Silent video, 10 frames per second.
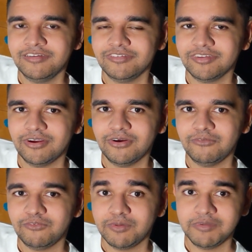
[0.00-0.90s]

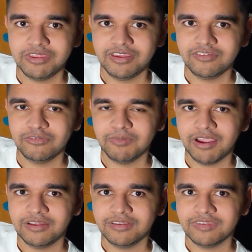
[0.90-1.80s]
So for me to
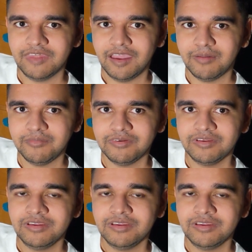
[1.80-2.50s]
expect them